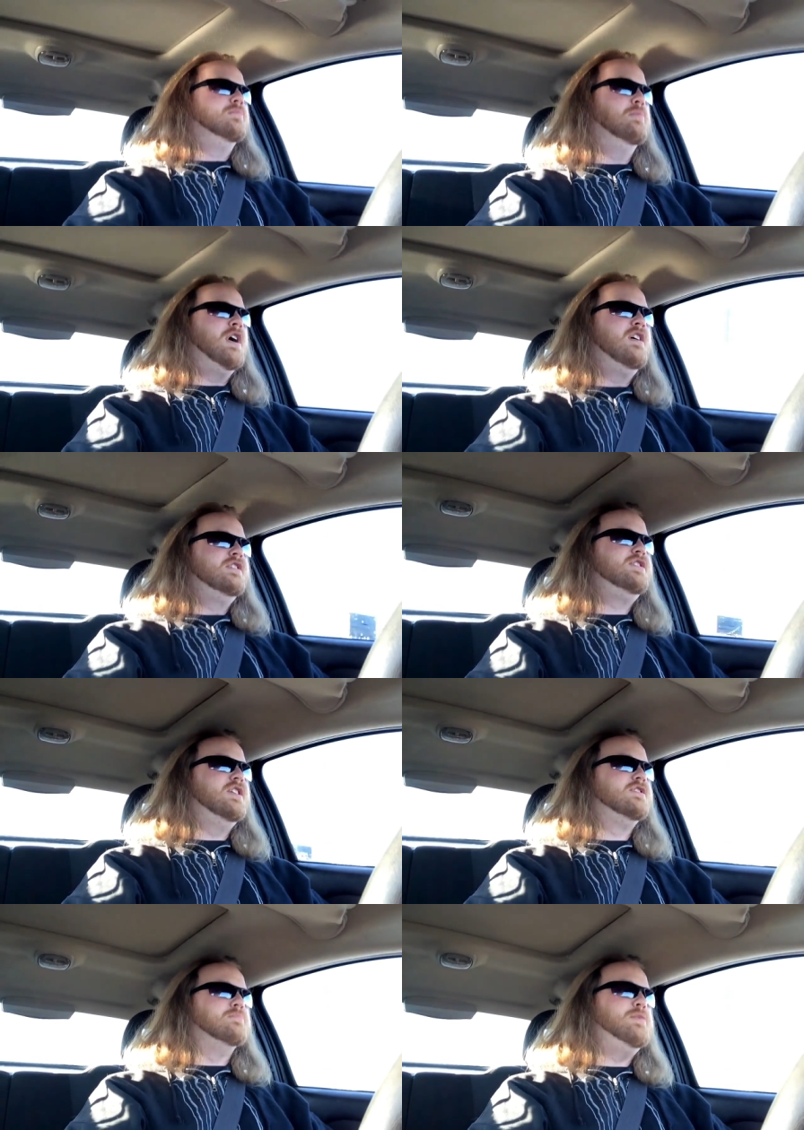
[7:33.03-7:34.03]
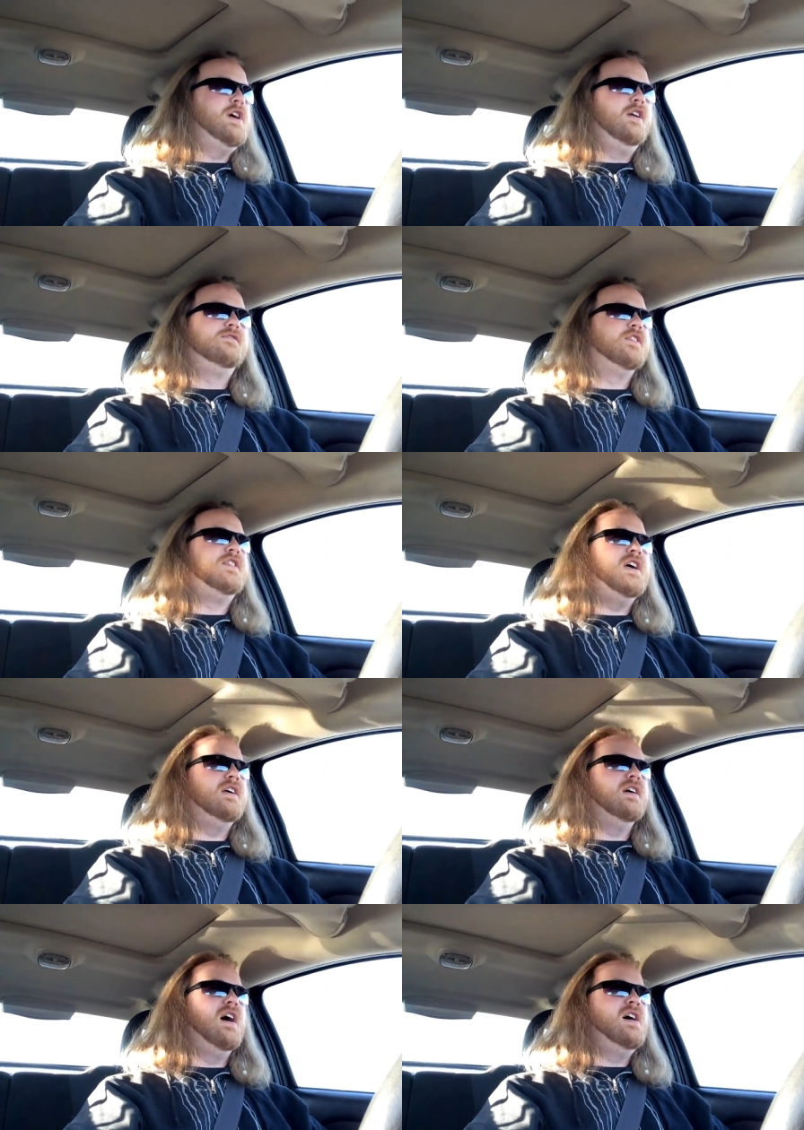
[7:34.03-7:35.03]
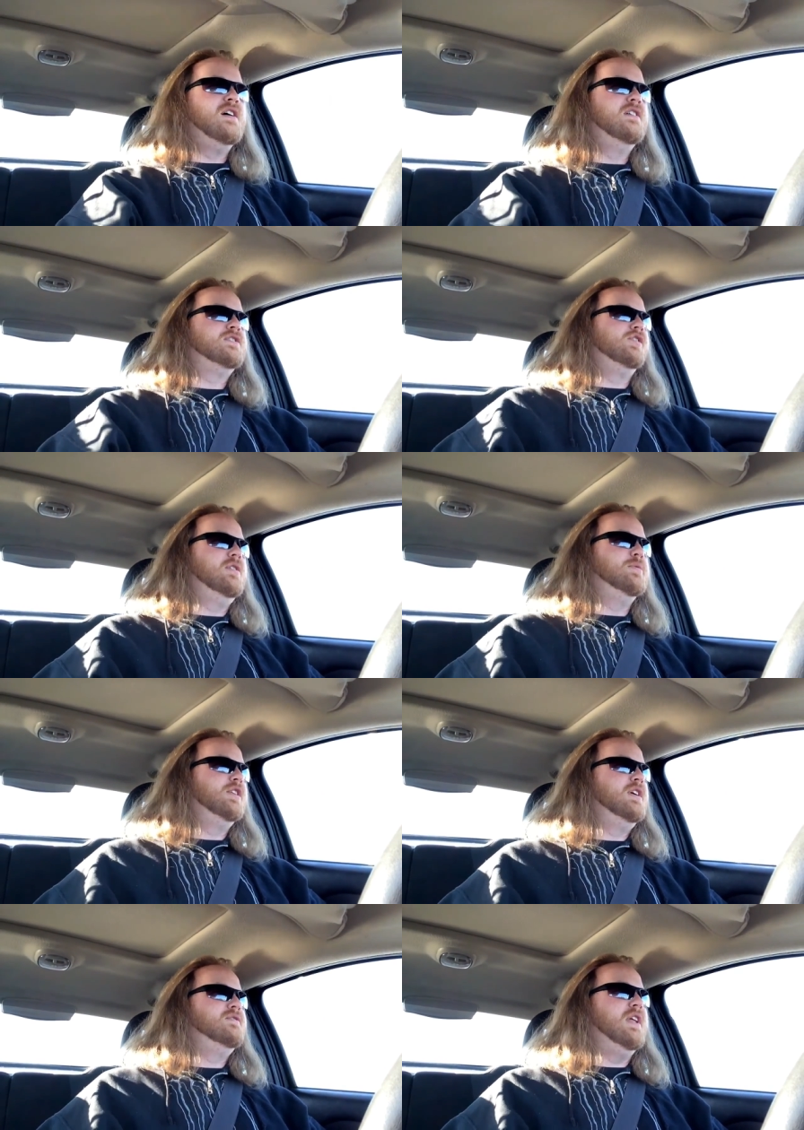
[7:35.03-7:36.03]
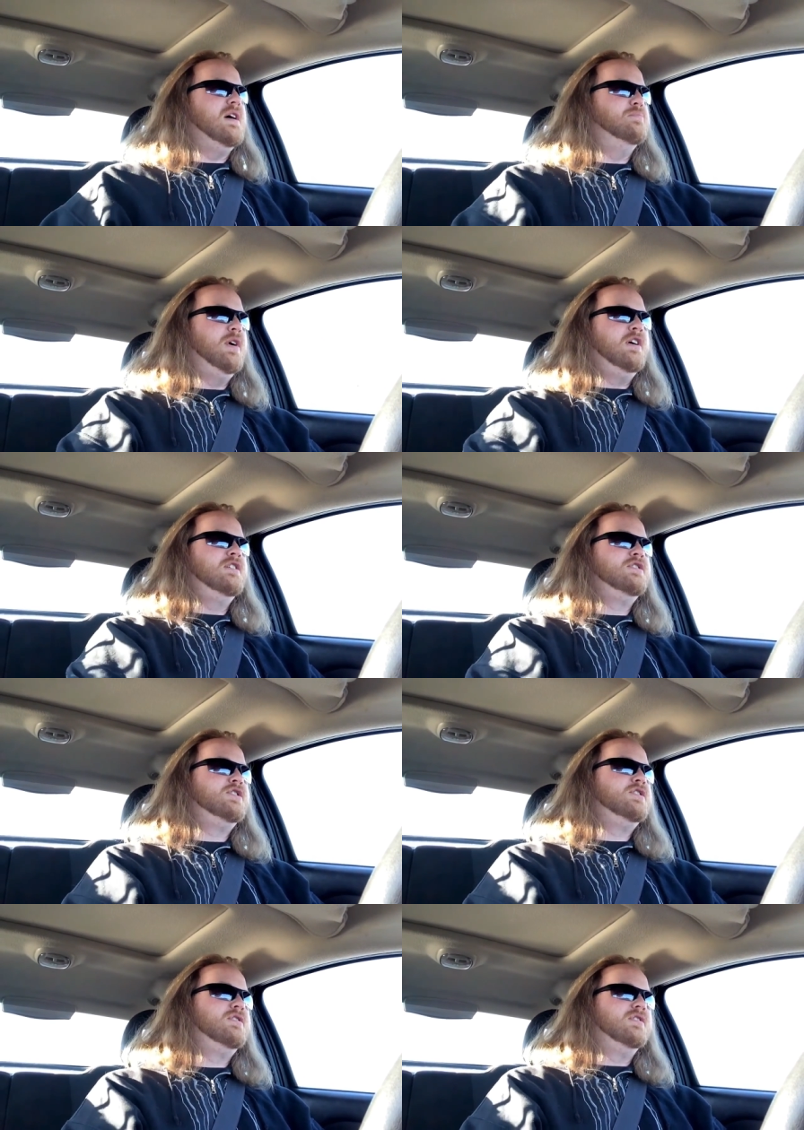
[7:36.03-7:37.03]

marriage is a beautiful thing. I honestly believe that. Marriage